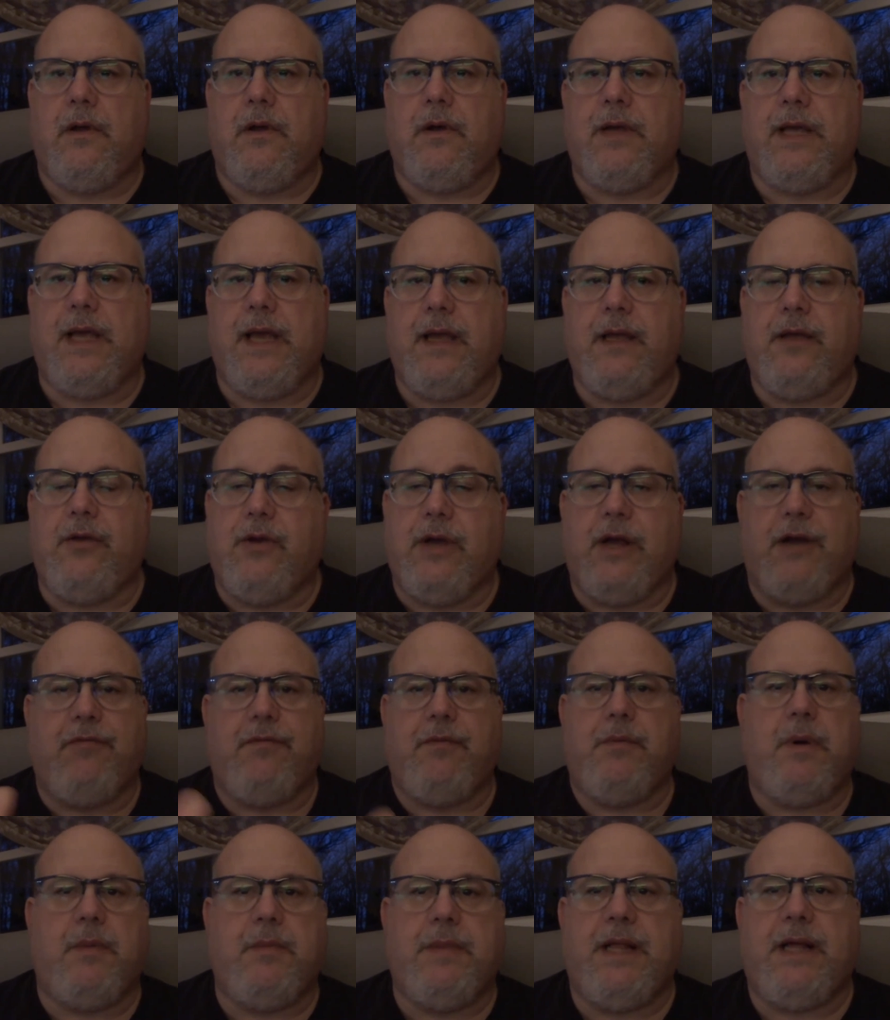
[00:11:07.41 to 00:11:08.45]
Okay, you got to
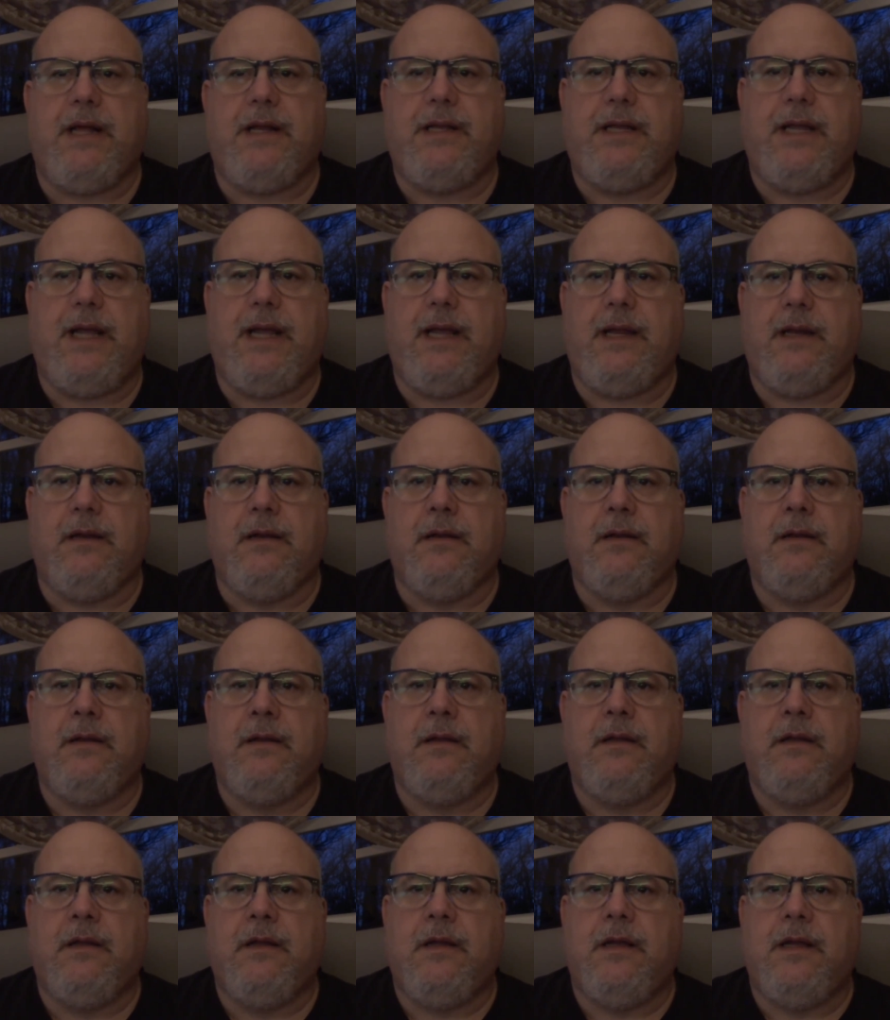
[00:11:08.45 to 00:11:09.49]
remember that date,
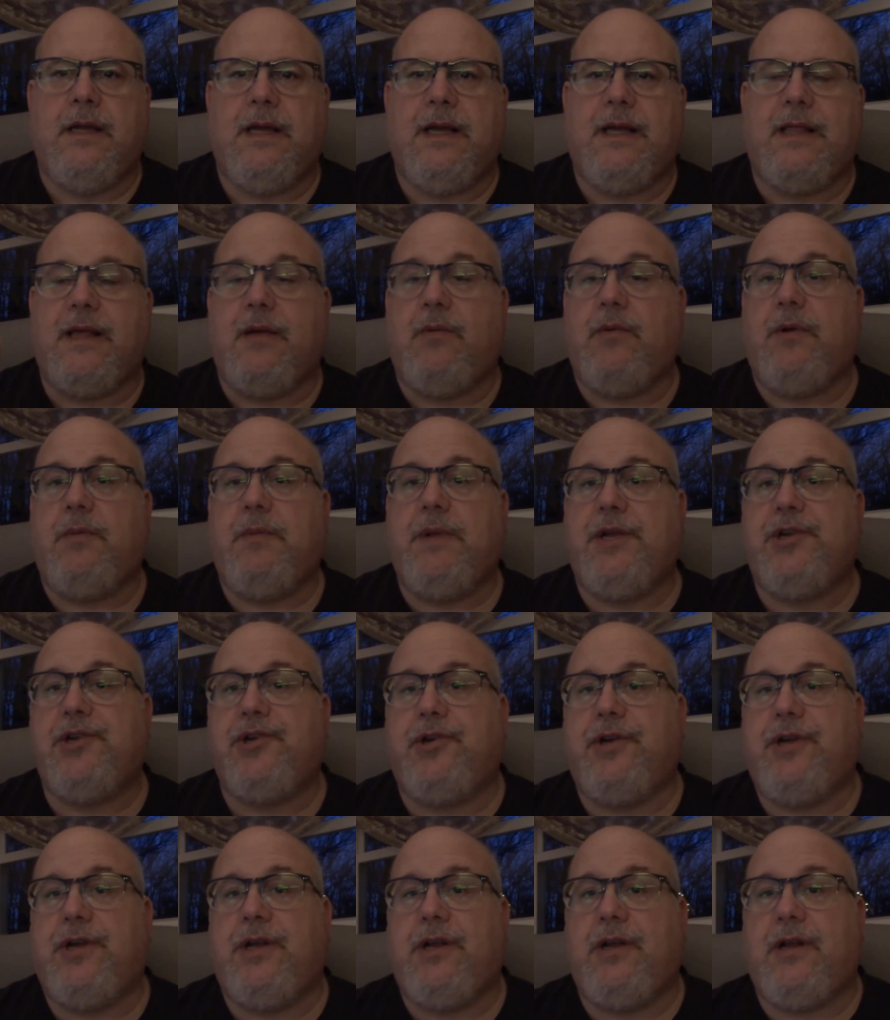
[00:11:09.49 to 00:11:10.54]
because they want to make
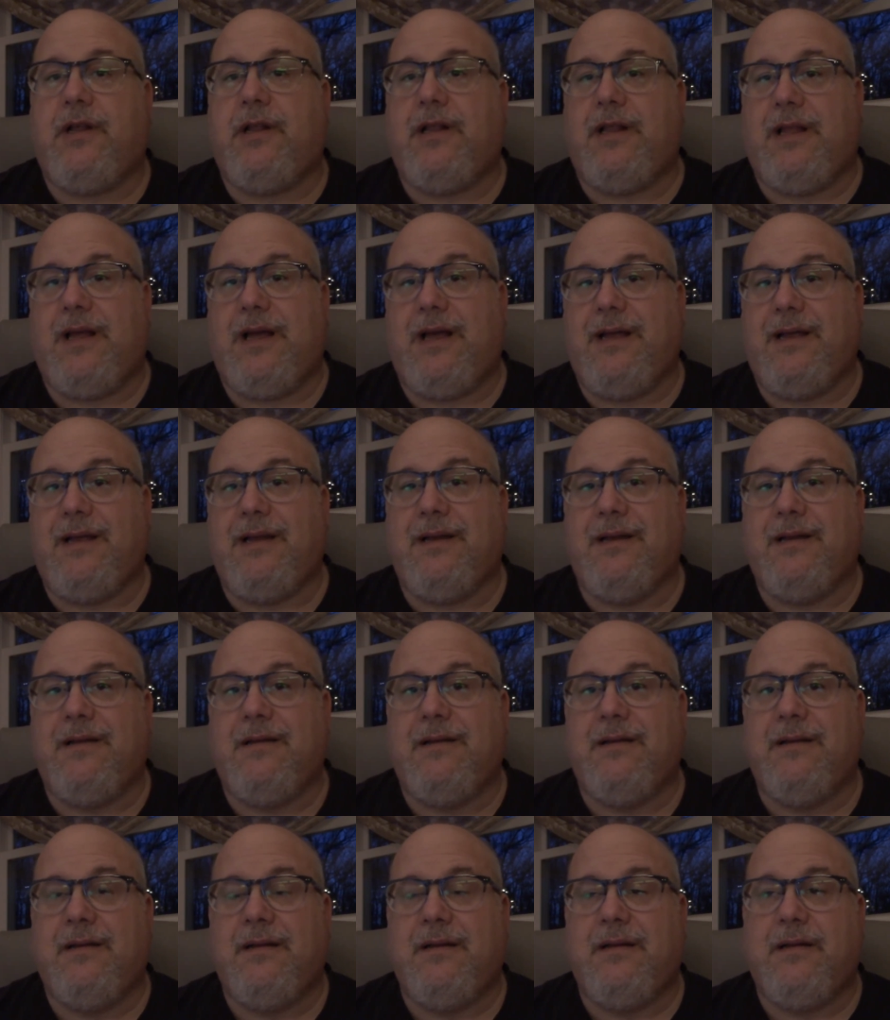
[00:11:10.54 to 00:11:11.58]
sure you're not lying.
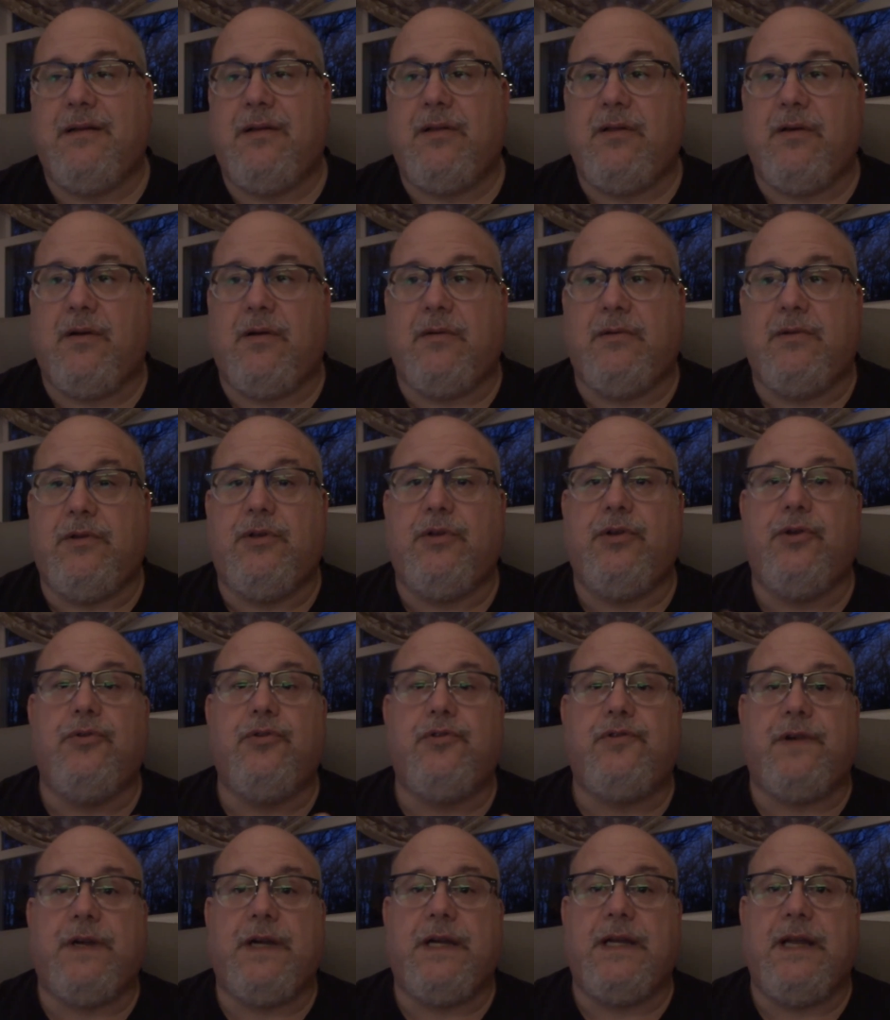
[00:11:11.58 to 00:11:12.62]
So, do you
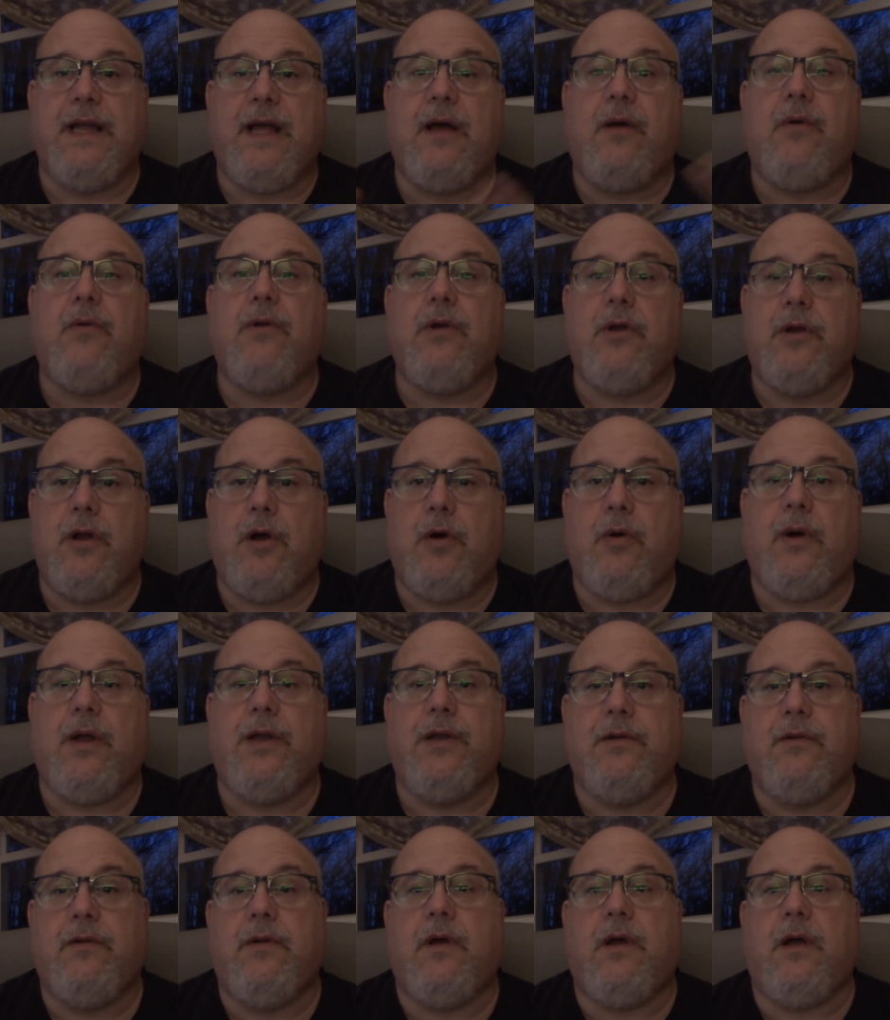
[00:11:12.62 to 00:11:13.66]
drink now? No, I
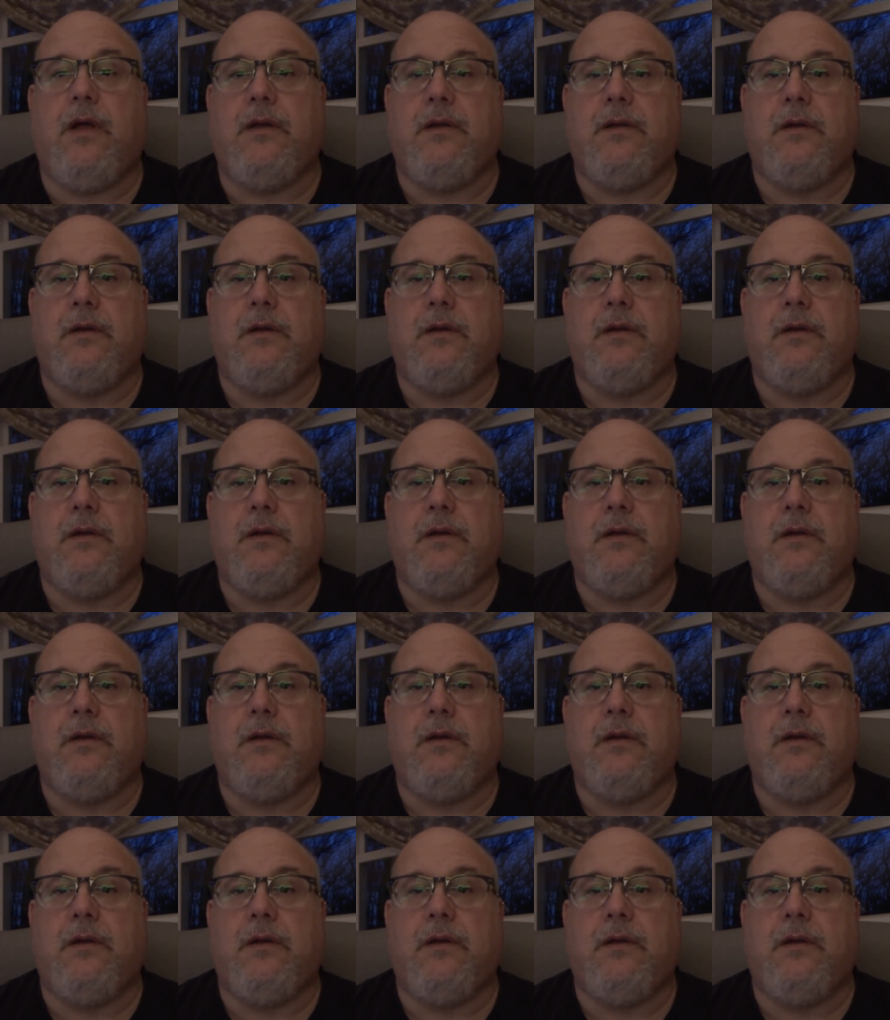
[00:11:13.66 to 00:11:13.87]
do not.